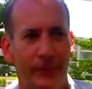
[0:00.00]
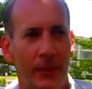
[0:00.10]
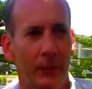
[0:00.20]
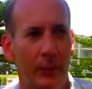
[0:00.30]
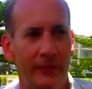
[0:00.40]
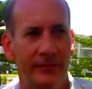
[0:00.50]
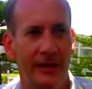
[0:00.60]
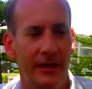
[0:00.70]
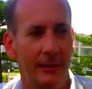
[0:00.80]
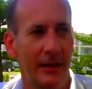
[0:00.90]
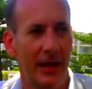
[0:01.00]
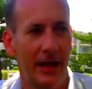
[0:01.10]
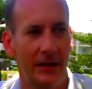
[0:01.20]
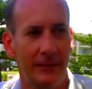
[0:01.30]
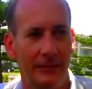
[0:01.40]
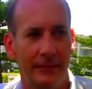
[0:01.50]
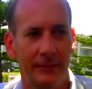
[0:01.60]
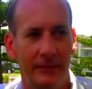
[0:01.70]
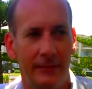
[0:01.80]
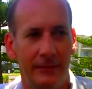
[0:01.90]
We seat about
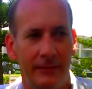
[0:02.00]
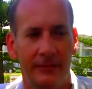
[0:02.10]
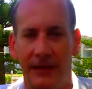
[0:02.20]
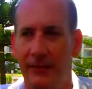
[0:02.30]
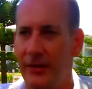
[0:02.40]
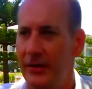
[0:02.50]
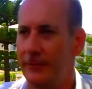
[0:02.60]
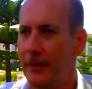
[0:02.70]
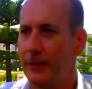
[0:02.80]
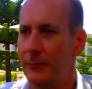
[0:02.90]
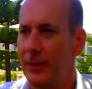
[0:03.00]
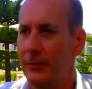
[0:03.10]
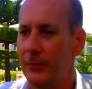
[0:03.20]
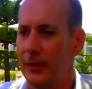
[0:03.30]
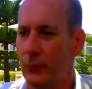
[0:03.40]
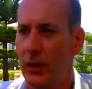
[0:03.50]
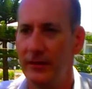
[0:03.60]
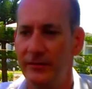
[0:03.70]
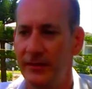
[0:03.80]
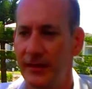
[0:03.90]
75 people in one
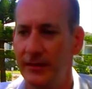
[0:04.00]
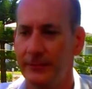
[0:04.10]
sitting.